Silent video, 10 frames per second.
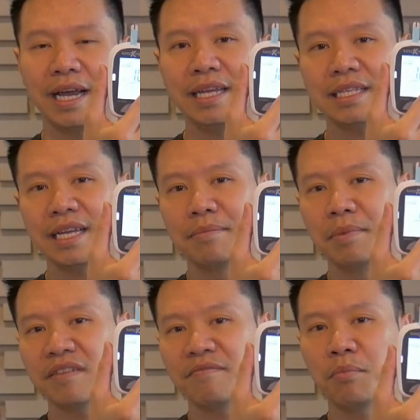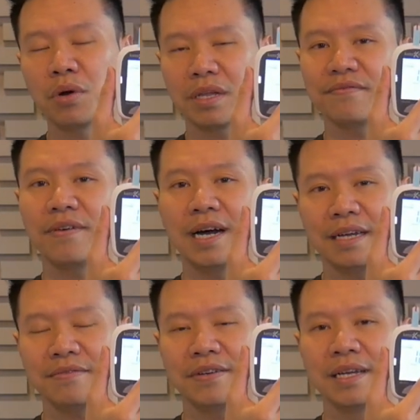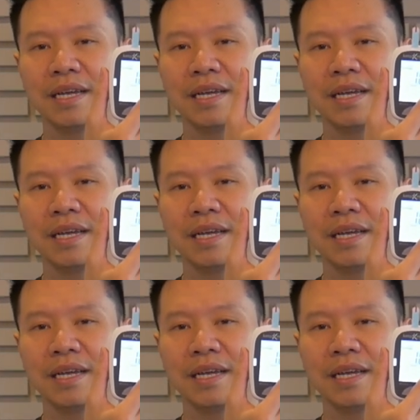Anything above 0.5,